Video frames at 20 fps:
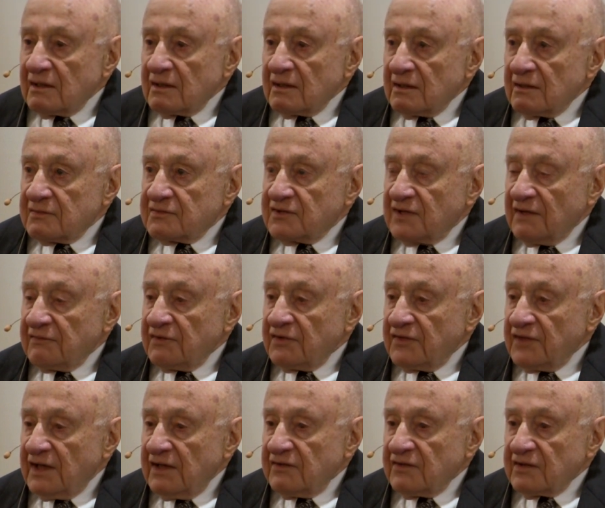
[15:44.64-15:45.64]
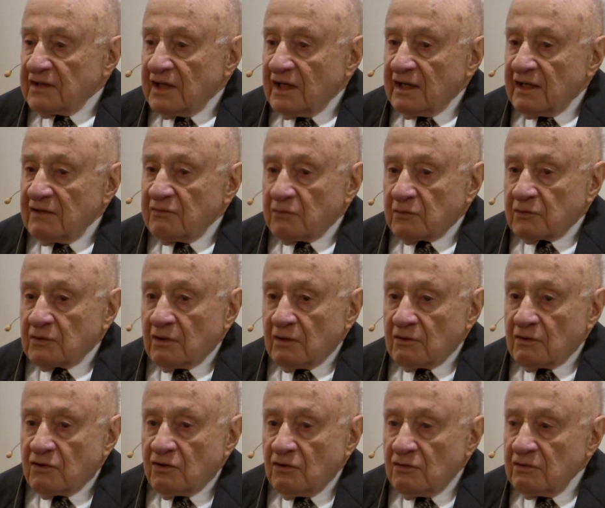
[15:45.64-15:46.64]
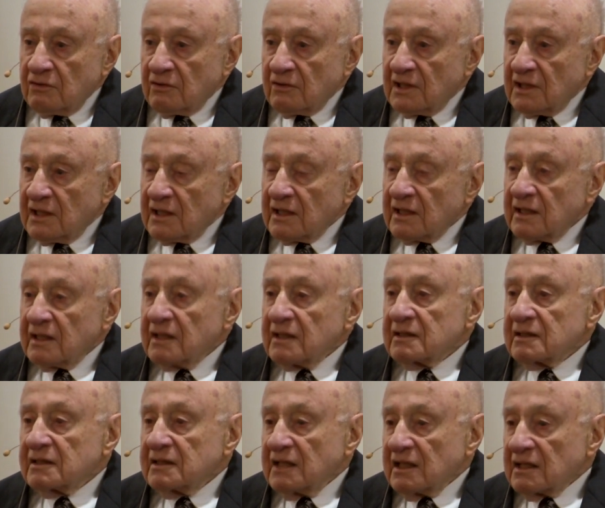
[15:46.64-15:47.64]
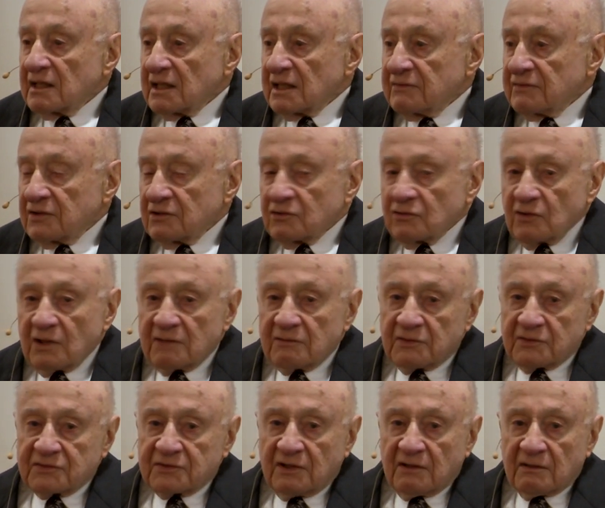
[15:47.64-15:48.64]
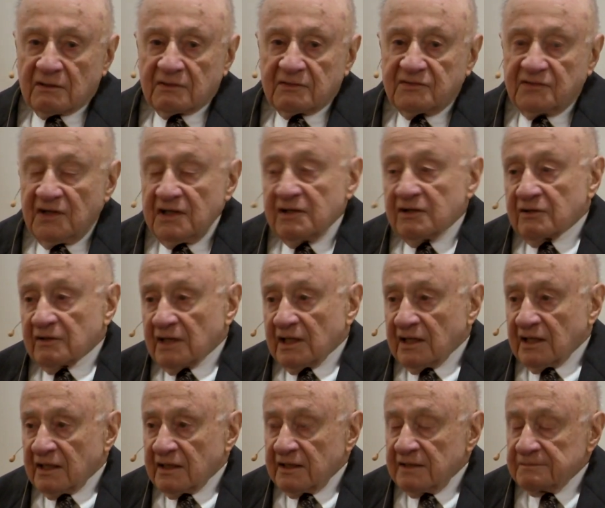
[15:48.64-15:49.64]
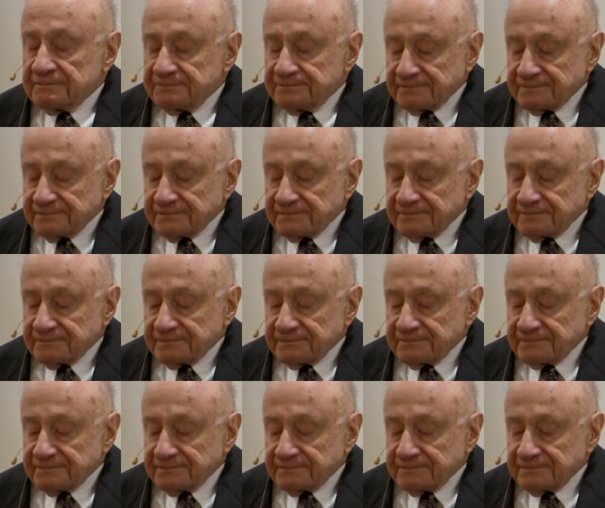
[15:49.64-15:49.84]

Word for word: 7th, 8th, and 9th were called junior high, 10, 11, and 12 was called senior high,